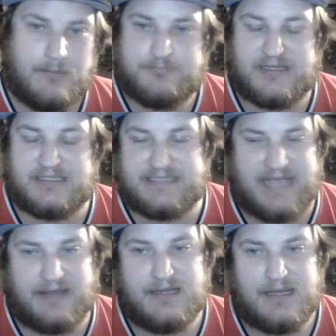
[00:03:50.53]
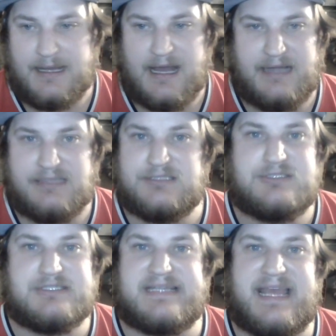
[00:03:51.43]
But yeah, you
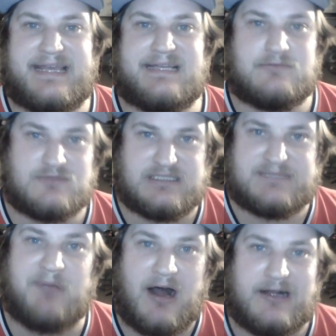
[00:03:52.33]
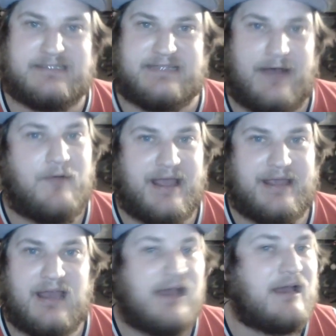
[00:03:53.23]
just can't respond in that way.
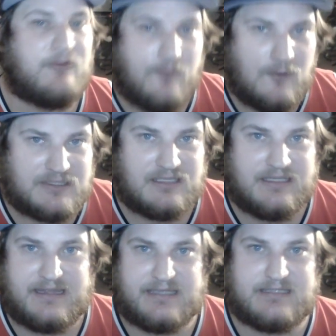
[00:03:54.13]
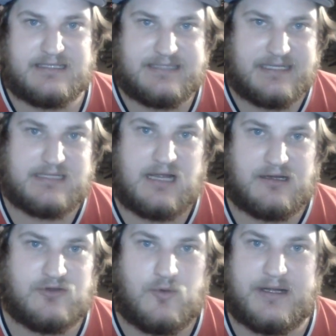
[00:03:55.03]
And unfortunately, things like TikTok
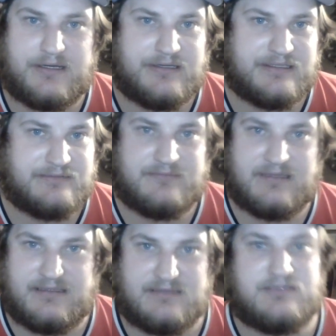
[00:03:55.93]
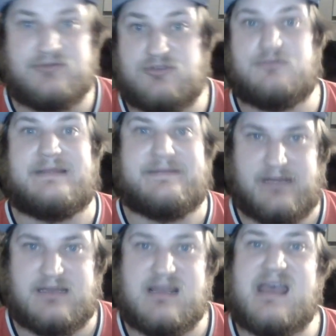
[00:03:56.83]
and Twitter and YouTube
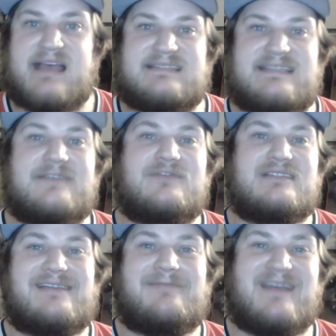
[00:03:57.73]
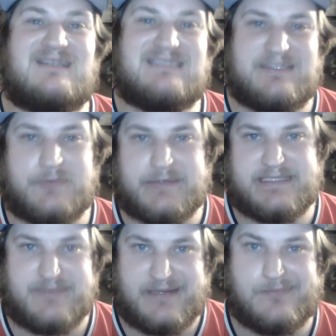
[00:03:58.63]
even has given the ability for
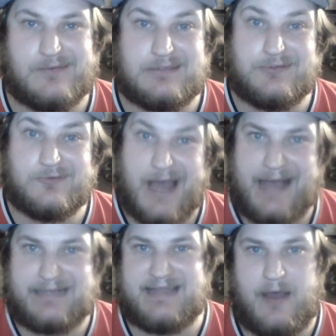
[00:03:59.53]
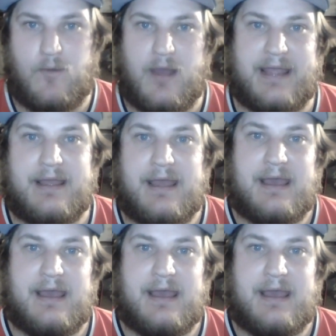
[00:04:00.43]
these people to act that way.